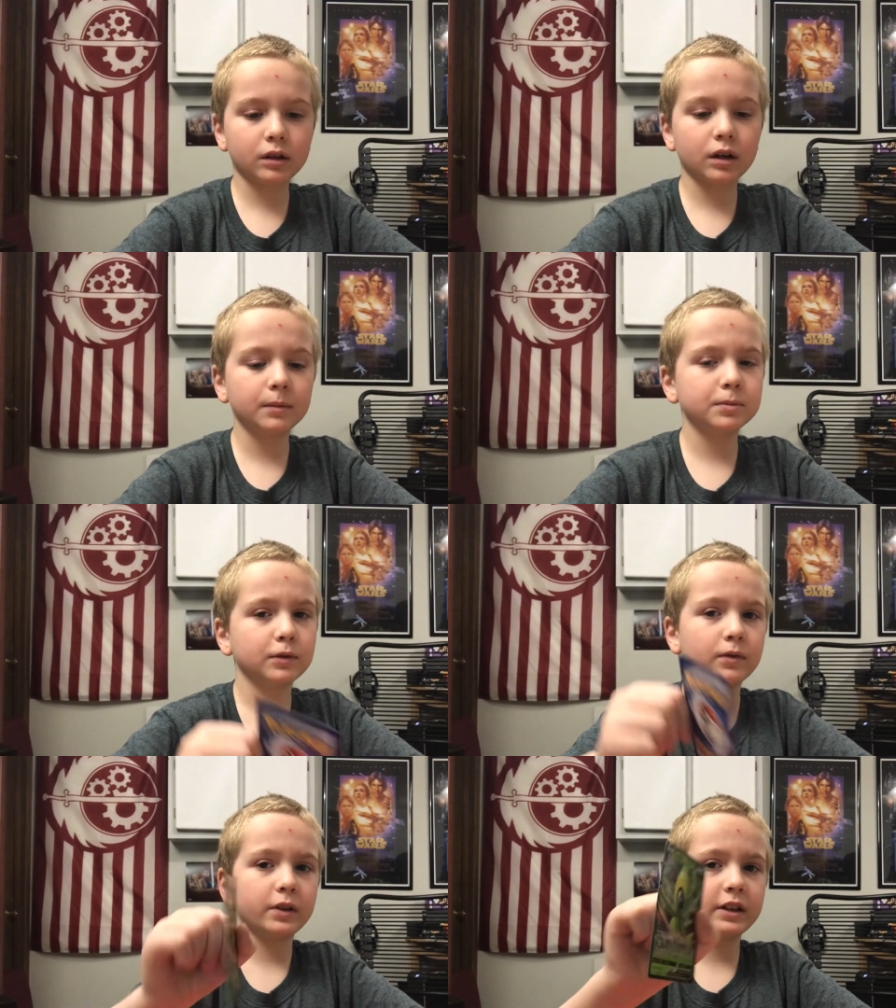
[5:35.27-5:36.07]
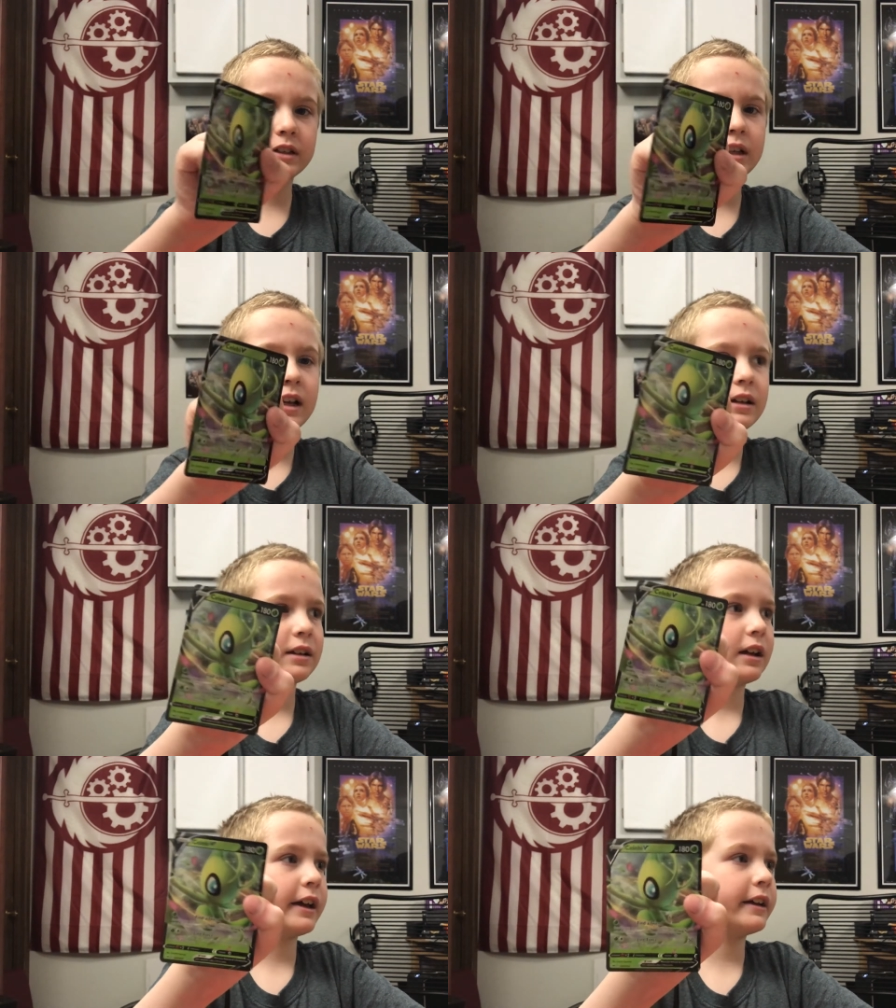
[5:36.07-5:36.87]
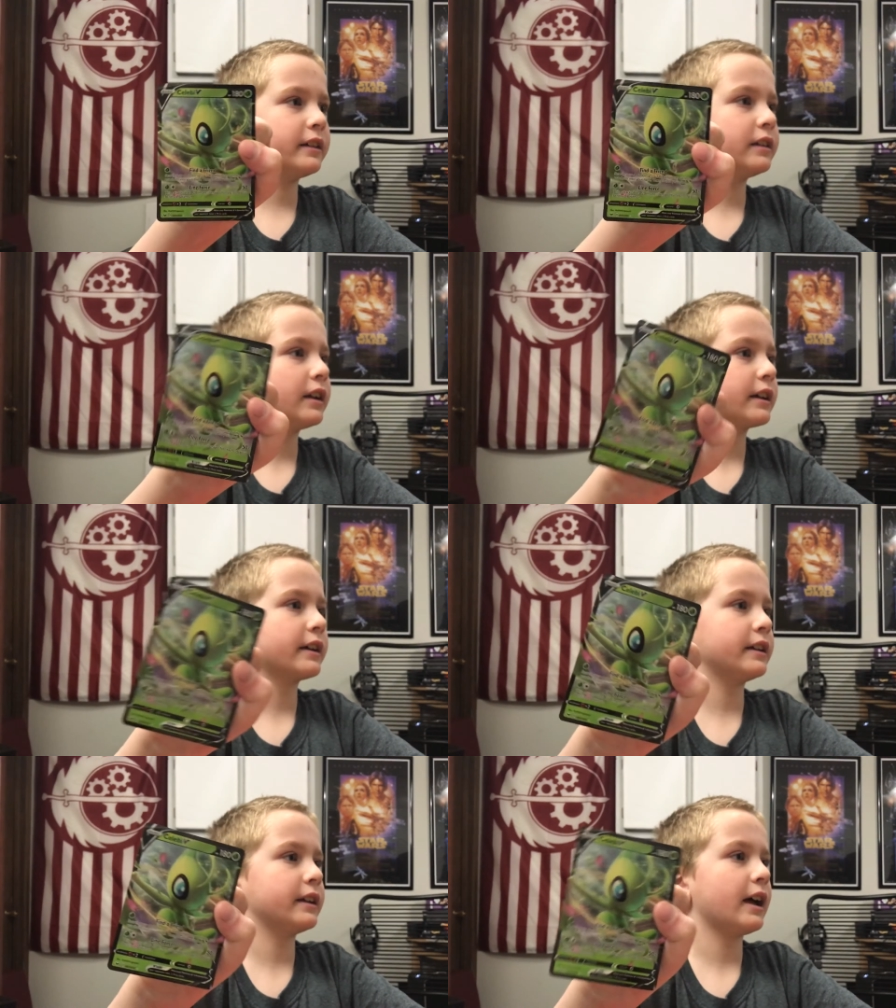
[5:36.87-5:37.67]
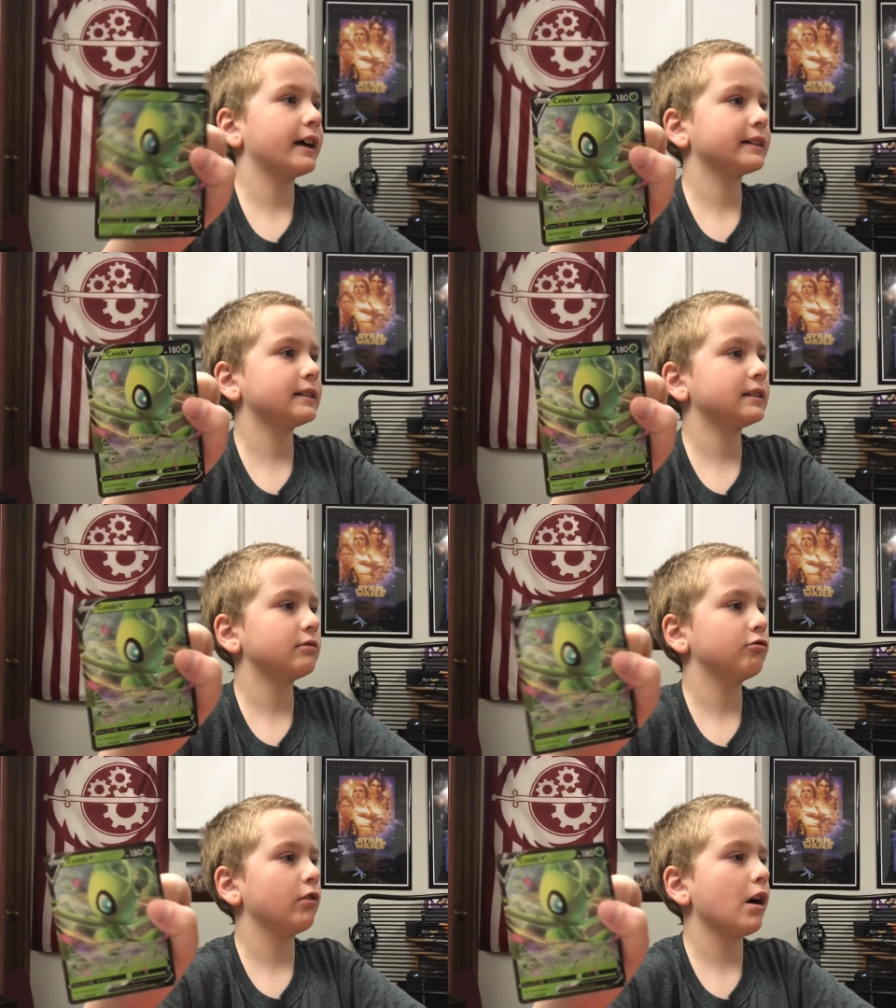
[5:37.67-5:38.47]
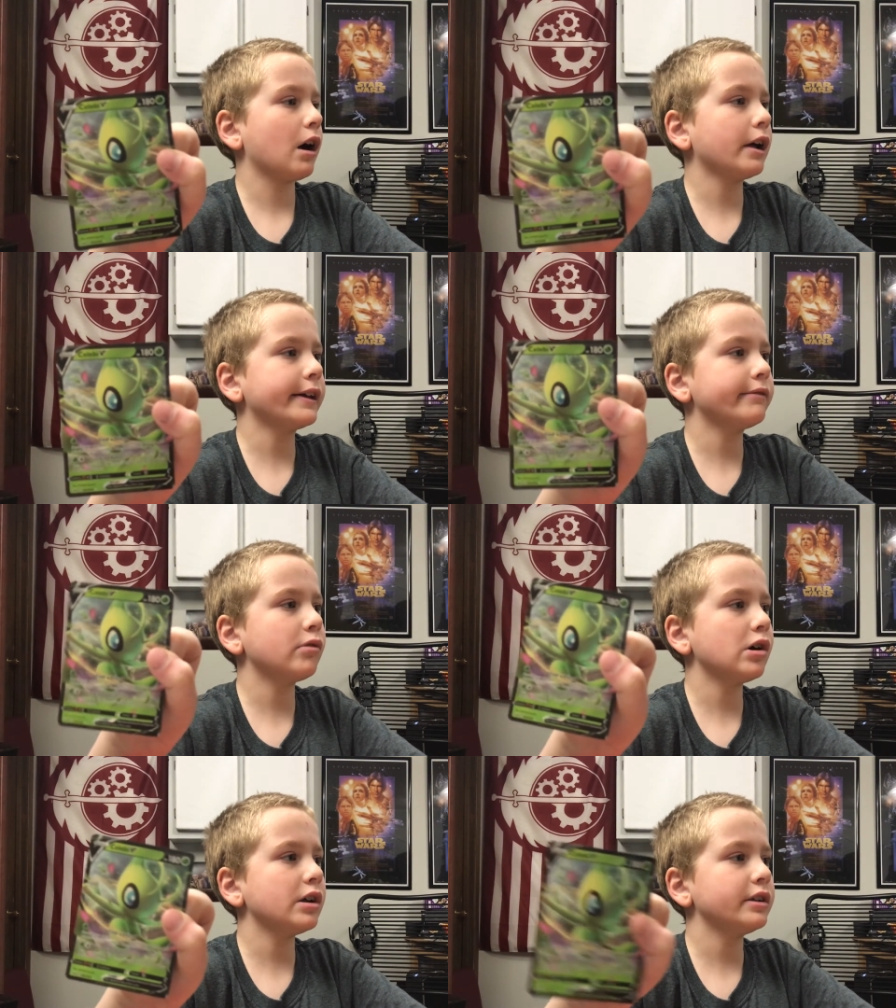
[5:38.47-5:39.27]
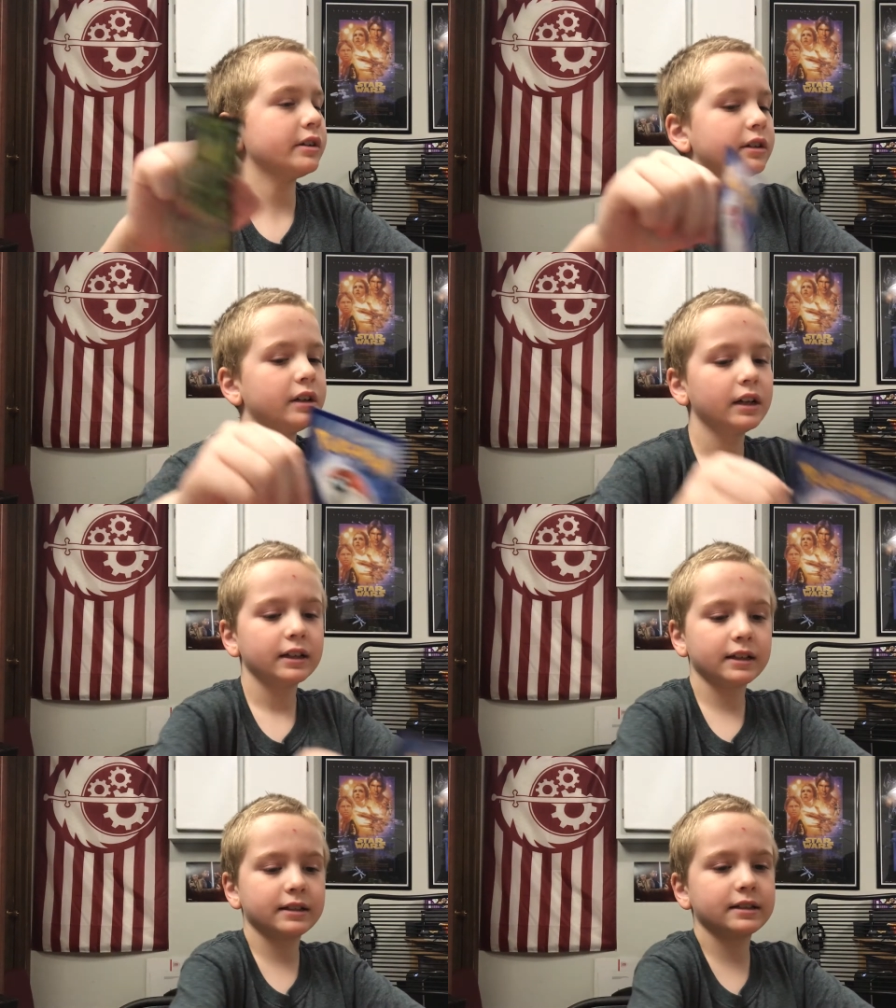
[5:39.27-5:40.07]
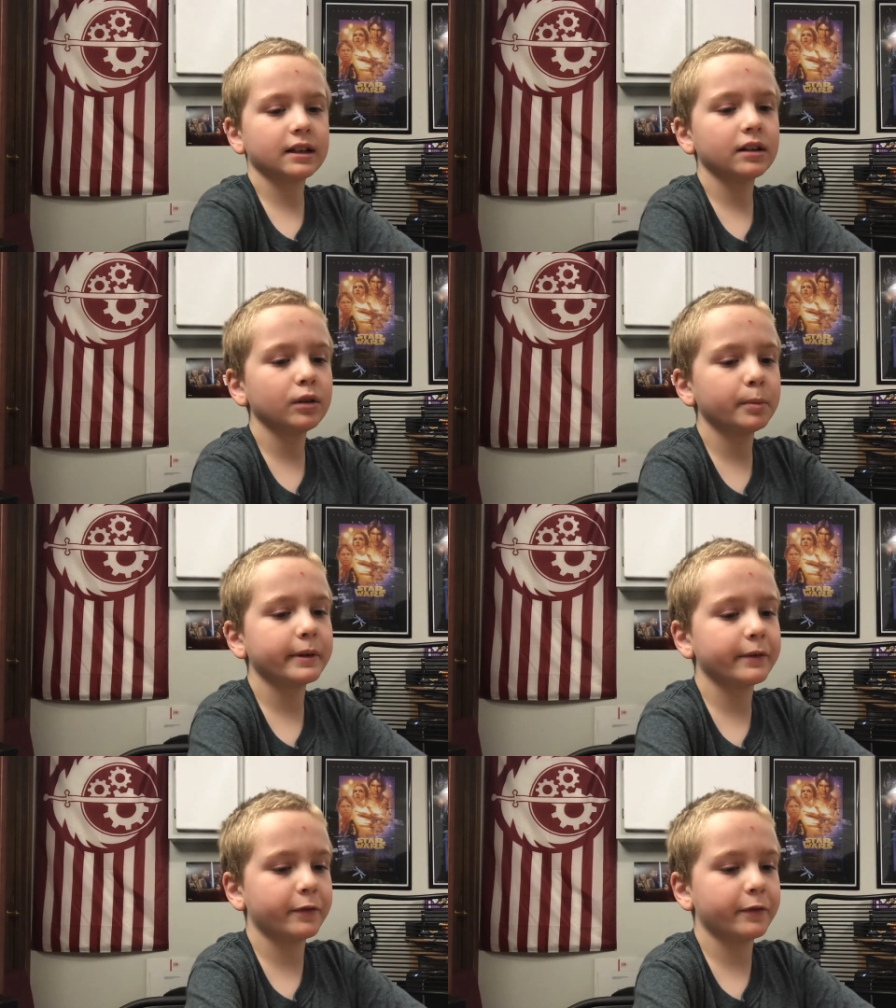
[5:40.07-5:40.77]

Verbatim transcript: couple of these. Yeah, I think, I think we have and a lot like of those. an X and Y one, the Celebi